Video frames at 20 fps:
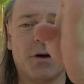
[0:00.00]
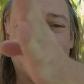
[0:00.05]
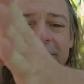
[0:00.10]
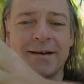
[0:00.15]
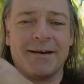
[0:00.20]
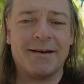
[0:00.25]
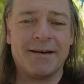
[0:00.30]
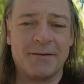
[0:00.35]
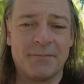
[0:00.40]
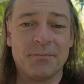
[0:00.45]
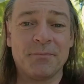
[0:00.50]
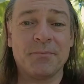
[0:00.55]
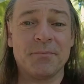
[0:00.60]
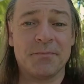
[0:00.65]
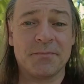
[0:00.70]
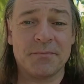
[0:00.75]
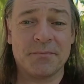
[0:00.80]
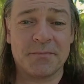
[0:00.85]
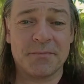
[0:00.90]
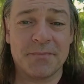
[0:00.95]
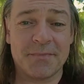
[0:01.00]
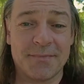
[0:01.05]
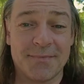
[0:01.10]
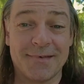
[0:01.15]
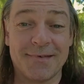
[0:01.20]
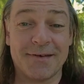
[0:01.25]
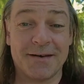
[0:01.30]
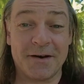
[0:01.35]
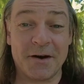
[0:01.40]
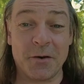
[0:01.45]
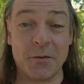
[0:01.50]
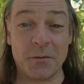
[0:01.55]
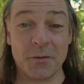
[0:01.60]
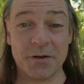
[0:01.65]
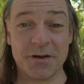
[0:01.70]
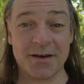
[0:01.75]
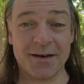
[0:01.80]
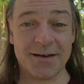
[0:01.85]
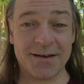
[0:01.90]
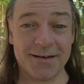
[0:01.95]
with the, you know,
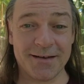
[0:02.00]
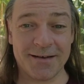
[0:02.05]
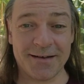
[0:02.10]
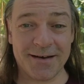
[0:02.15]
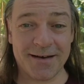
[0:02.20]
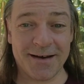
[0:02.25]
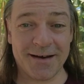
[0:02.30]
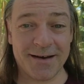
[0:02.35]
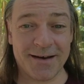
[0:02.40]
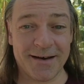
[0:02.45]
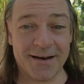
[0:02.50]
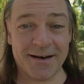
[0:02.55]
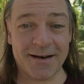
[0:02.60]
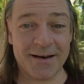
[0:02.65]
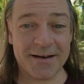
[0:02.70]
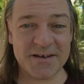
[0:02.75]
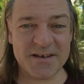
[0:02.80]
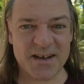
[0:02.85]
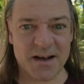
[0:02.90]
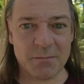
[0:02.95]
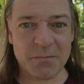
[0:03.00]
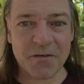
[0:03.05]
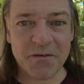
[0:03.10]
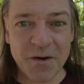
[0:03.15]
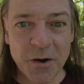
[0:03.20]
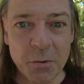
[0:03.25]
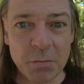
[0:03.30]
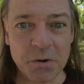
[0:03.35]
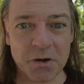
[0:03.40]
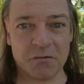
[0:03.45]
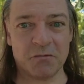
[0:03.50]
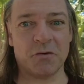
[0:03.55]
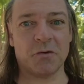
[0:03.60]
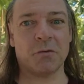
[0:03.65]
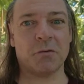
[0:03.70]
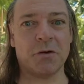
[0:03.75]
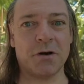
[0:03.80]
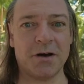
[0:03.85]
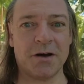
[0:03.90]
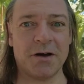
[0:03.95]
with the Islamophobia
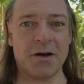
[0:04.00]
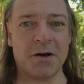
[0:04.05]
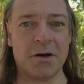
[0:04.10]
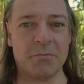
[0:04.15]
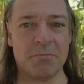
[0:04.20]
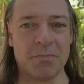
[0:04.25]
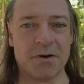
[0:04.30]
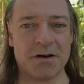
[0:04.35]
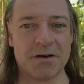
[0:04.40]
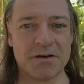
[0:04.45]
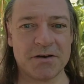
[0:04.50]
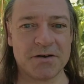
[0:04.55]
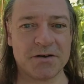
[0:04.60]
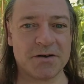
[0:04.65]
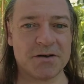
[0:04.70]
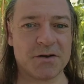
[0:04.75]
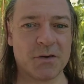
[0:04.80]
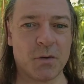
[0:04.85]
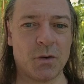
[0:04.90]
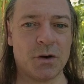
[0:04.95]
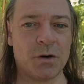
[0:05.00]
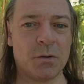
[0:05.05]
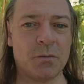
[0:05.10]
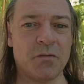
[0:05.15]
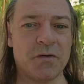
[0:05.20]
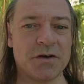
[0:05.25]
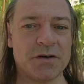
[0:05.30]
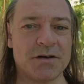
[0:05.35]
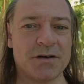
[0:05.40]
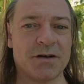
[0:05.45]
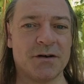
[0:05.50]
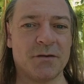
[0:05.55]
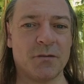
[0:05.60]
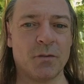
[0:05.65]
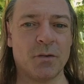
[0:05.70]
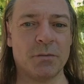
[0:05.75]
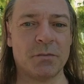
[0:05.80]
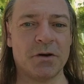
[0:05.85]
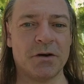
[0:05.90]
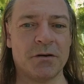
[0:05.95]
rule, because it's quite obvious that
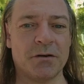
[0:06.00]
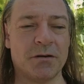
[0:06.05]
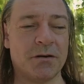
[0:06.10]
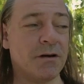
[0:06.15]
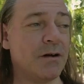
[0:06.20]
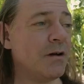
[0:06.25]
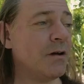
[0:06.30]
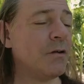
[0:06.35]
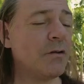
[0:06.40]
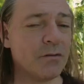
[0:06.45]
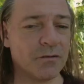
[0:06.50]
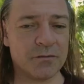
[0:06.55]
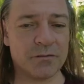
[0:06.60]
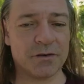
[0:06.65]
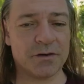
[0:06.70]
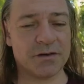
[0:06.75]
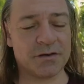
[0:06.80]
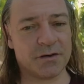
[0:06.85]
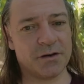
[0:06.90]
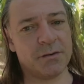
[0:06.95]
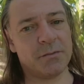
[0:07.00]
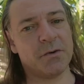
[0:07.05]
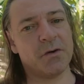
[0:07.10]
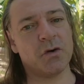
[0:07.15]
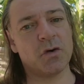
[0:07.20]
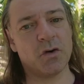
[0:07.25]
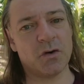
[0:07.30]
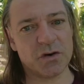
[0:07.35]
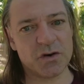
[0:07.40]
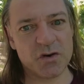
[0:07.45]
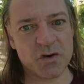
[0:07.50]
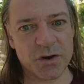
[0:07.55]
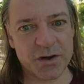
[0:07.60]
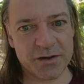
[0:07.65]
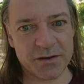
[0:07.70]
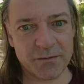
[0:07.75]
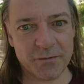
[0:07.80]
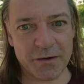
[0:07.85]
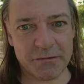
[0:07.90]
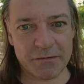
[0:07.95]
women are a lot of the time not
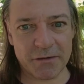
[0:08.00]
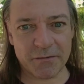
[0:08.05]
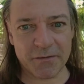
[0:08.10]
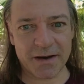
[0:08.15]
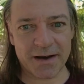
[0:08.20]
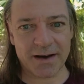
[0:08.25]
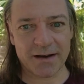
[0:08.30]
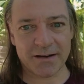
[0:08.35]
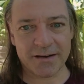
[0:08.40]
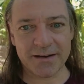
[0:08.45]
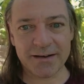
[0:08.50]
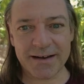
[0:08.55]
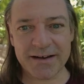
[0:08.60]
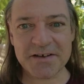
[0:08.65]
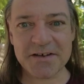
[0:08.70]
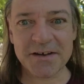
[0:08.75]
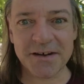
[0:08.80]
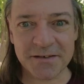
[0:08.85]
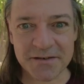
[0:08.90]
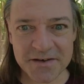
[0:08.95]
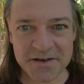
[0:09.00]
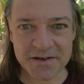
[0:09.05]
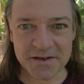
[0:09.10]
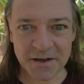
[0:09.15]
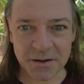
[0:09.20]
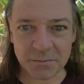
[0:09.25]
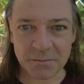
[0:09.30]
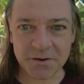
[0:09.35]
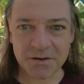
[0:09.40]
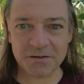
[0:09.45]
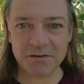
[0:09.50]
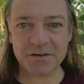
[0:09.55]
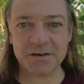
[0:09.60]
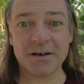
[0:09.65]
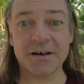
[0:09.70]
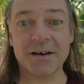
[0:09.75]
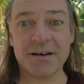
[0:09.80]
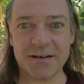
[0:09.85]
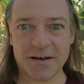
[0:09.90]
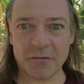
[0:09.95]
treated very fairly, and that's an understatement
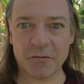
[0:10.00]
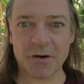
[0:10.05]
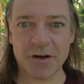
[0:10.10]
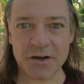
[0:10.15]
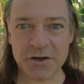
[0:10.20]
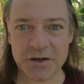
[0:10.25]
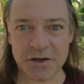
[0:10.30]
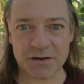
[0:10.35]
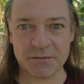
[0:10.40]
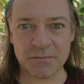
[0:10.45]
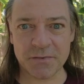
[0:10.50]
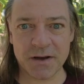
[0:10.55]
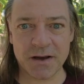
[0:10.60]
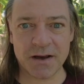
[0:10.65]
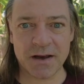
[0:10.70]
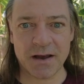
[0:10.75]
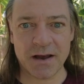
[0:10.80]
in that religion.